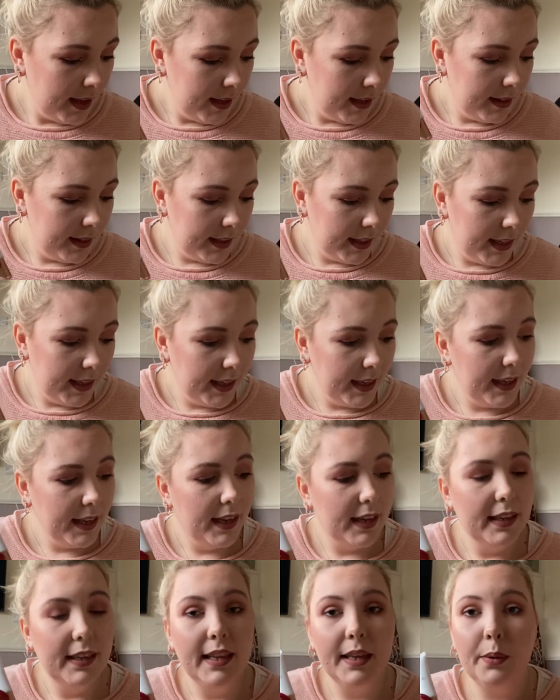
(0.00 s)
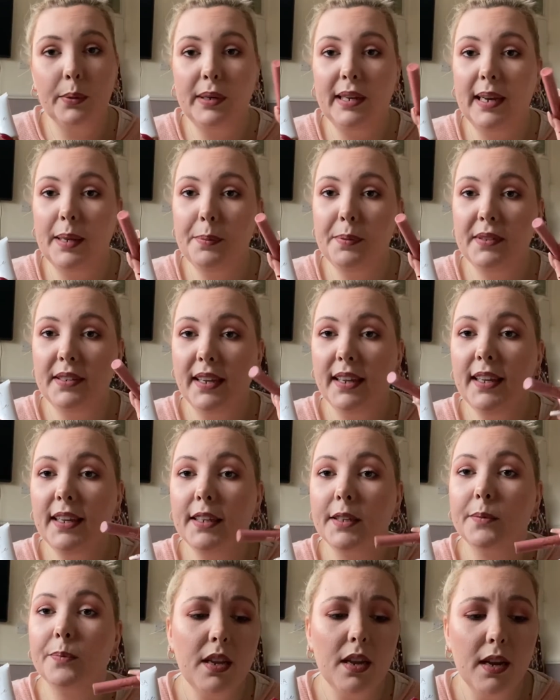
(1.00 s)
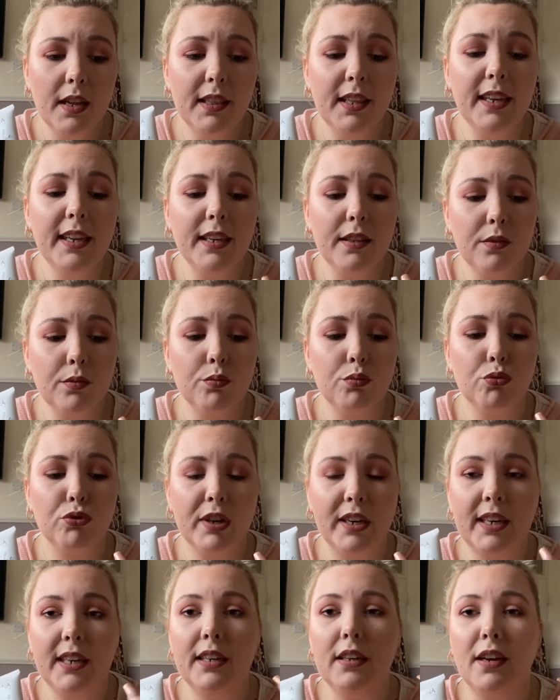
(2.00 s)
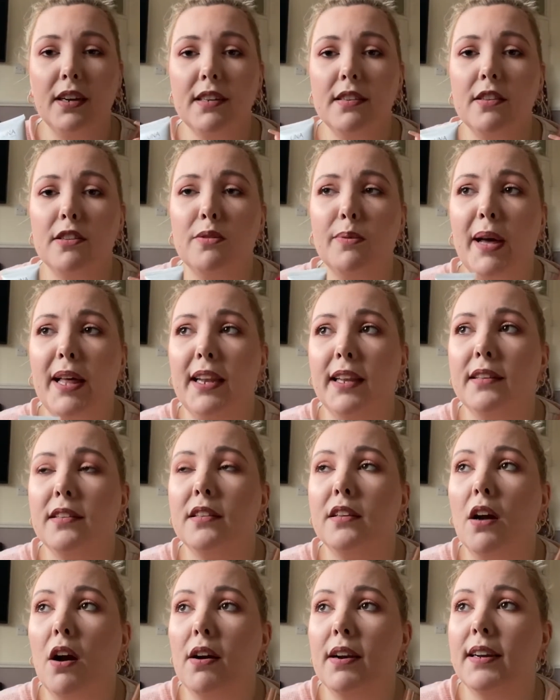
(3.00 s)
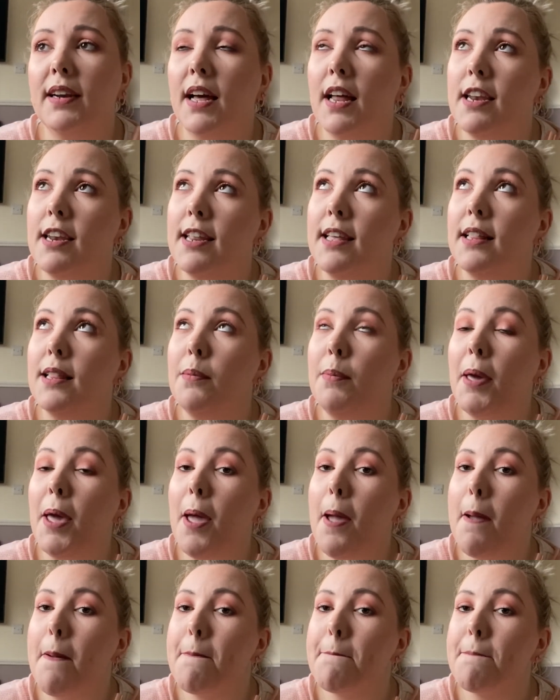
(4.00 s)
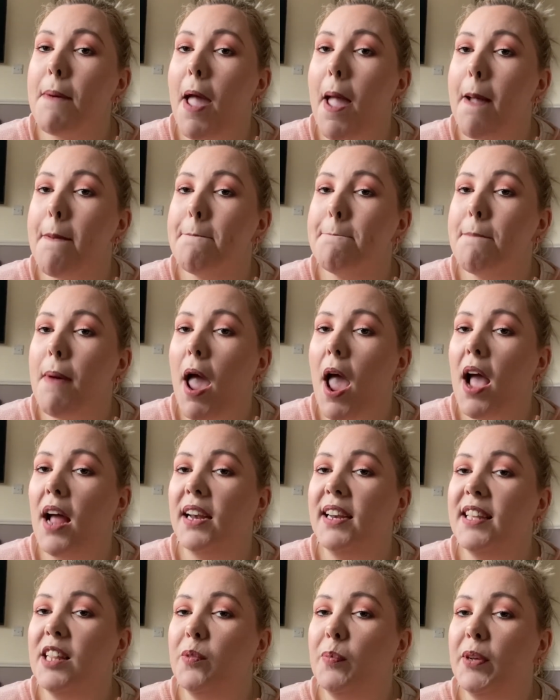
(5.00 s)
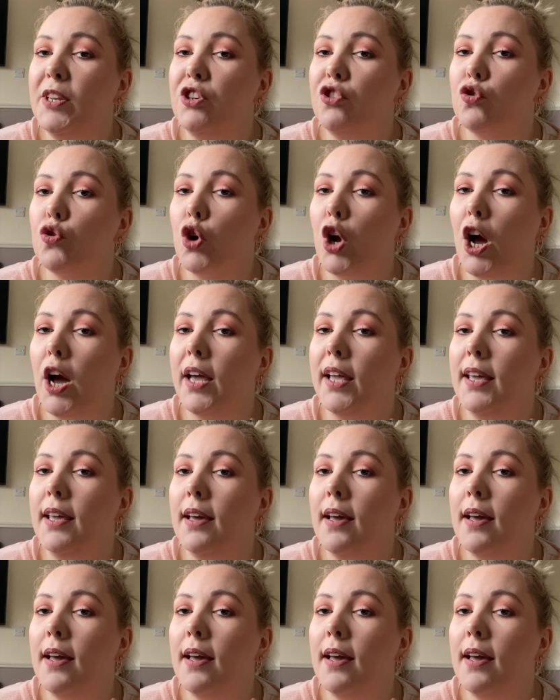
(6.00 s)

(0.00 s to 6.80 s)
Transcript: The liquid lipstick I think is really nice as well. It's gone a little bit dry,